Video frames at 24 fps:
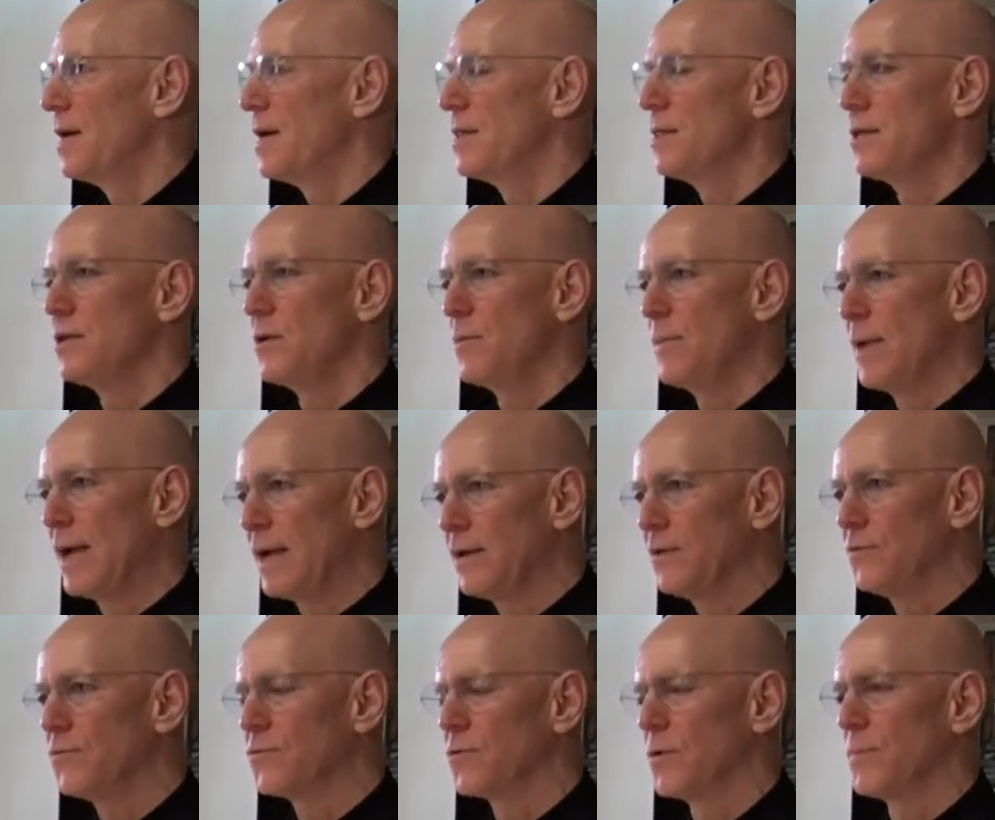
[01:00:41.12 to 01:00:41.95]
and then their
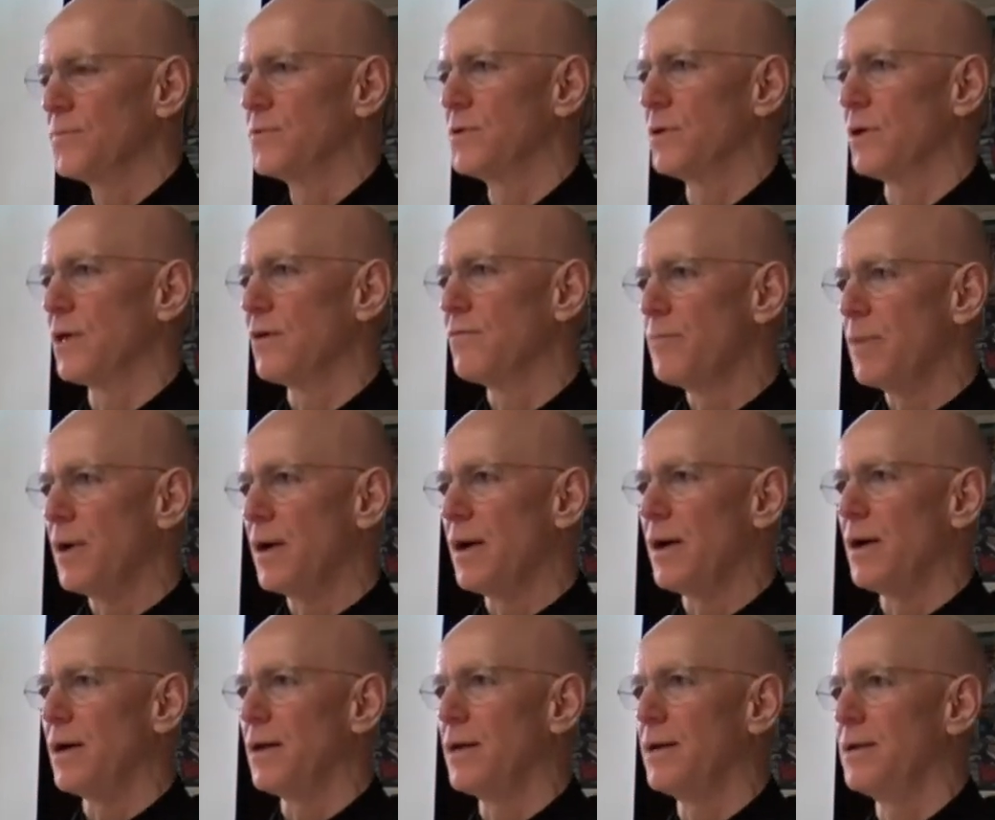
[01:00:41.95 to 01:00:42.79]
manuscripts are left
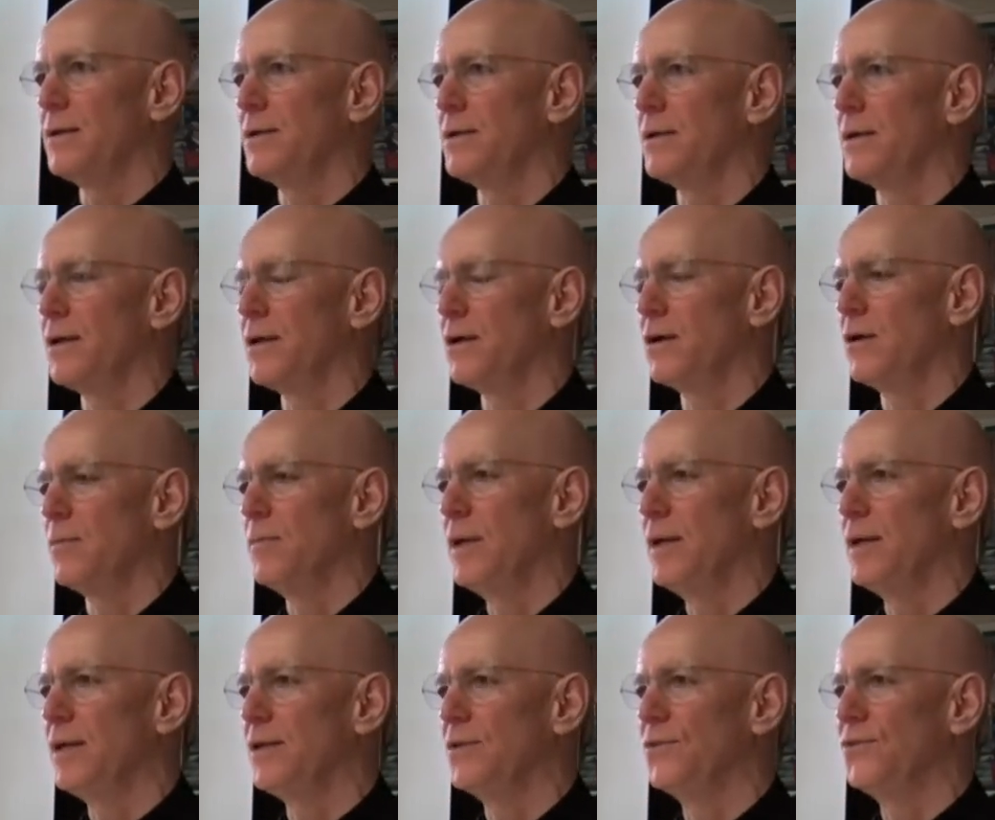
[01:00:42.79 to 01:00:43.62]
behind, and
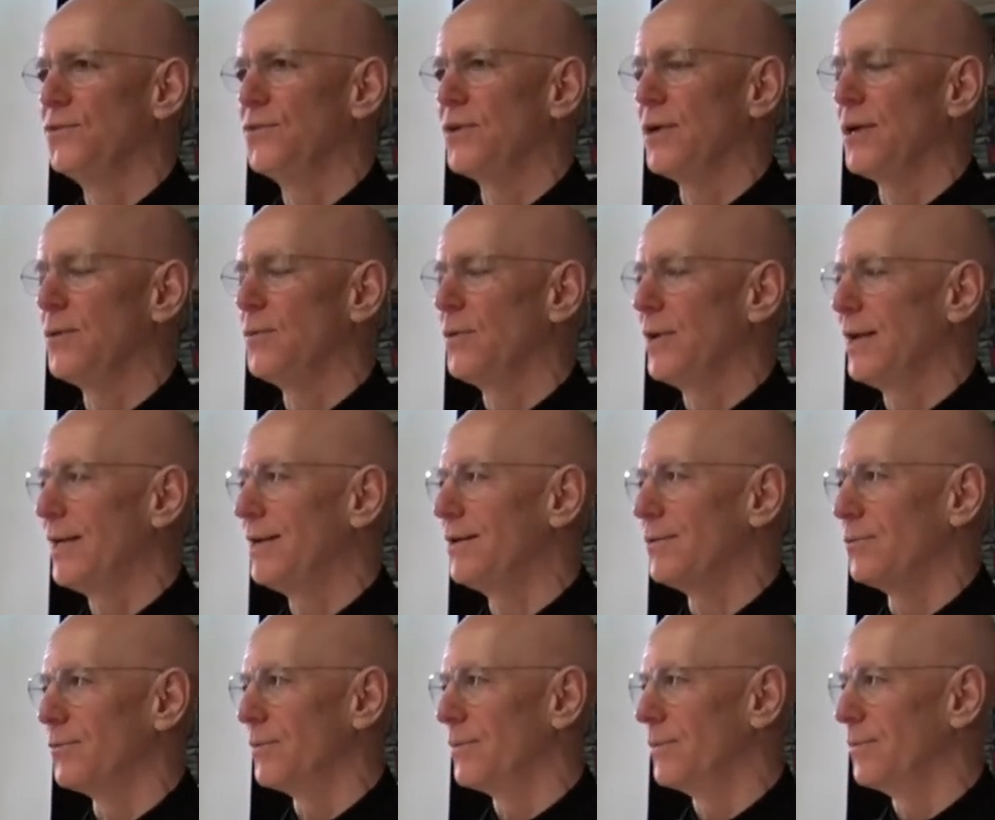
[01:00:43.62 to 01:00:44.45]
Armenians say, well,
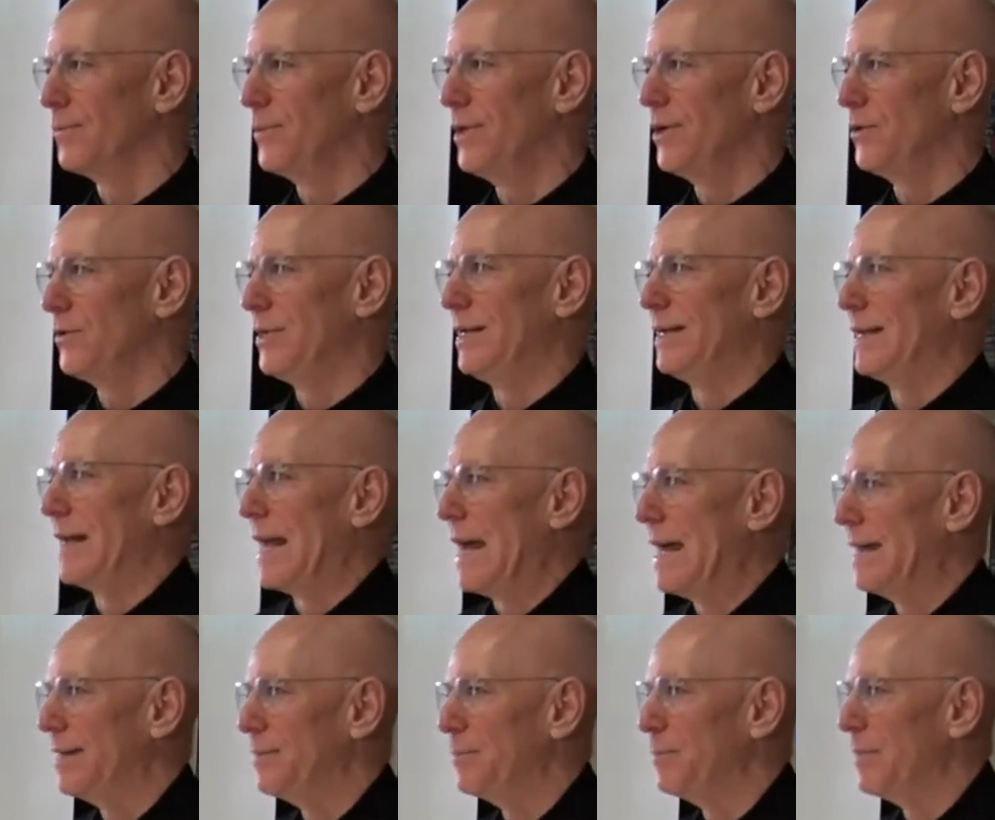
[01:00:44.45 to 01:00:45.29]
I don't, we don't need
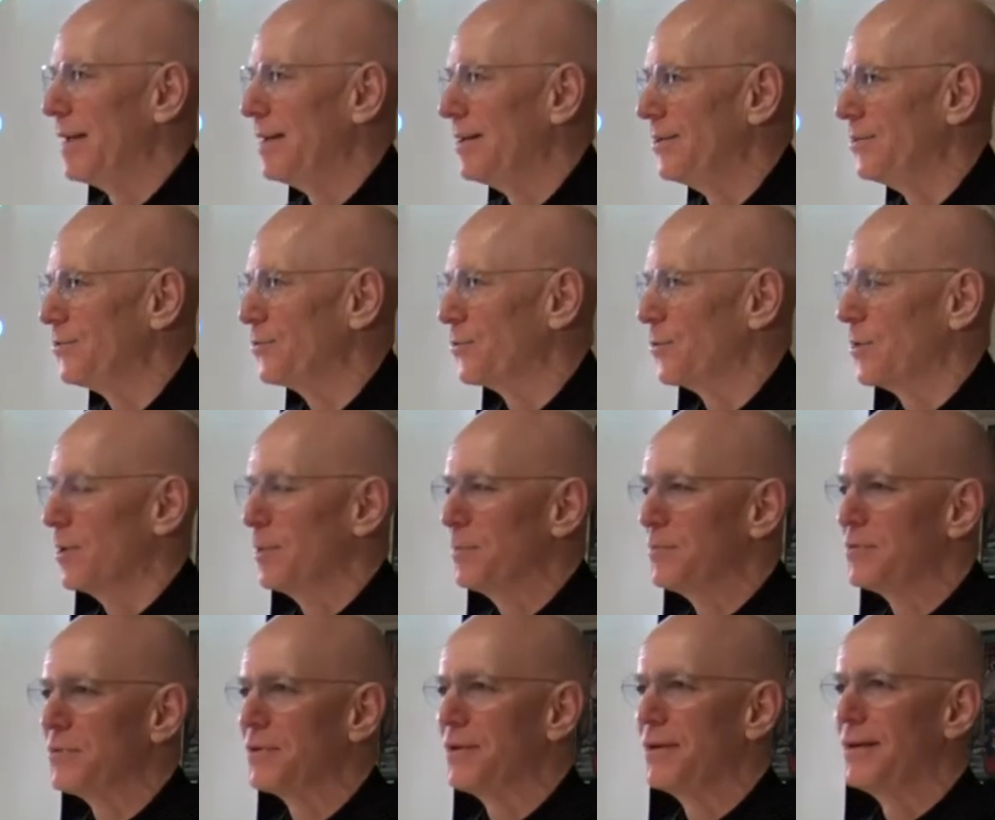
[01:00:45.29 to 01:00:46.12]
Latin
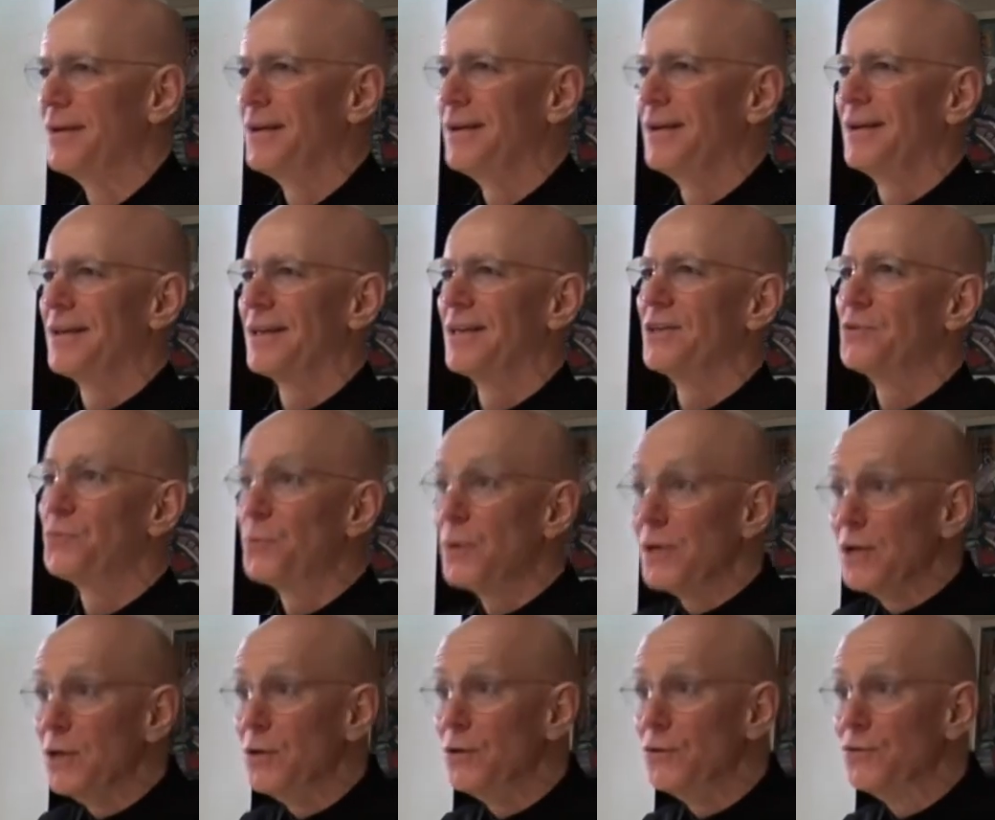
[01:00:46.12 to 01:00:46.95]
manuscripts.
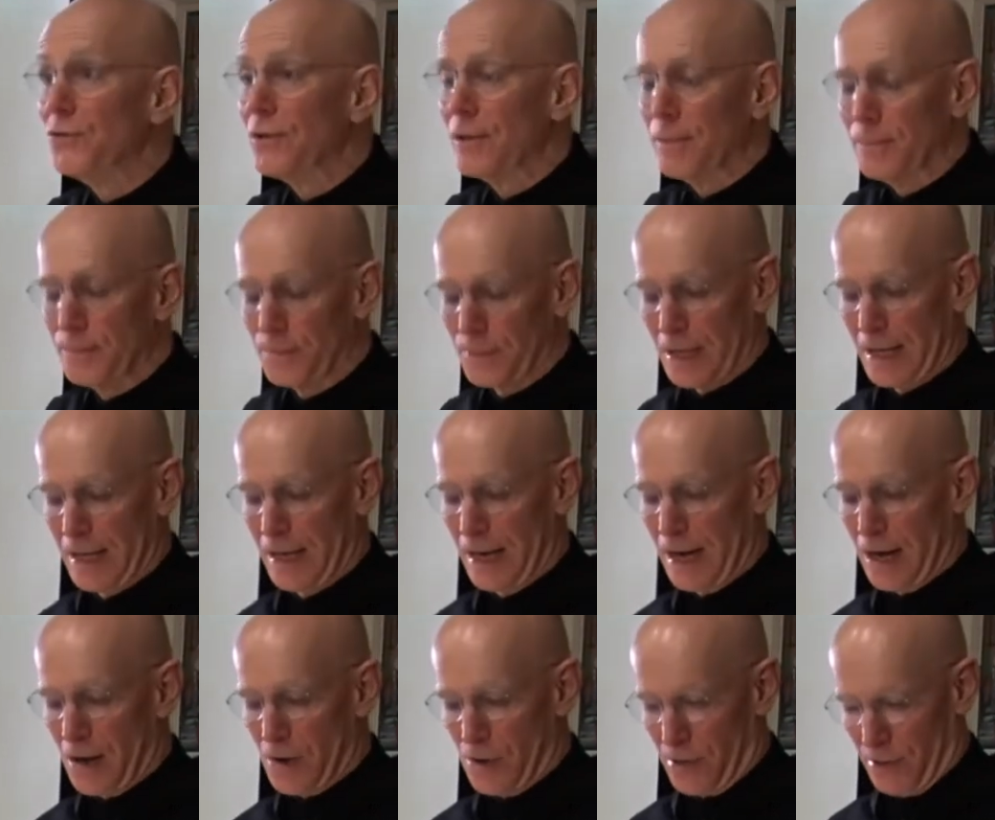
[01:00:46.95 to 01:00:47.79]
Let's reuse them
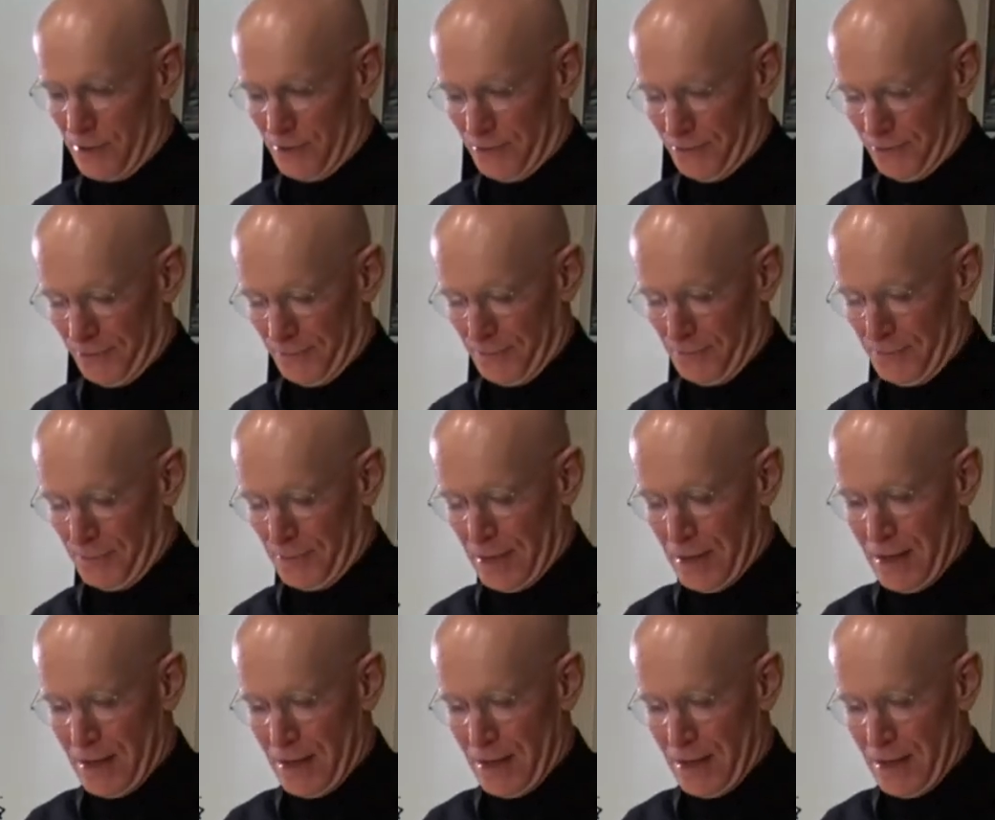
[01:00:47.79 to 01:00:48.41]
in ours.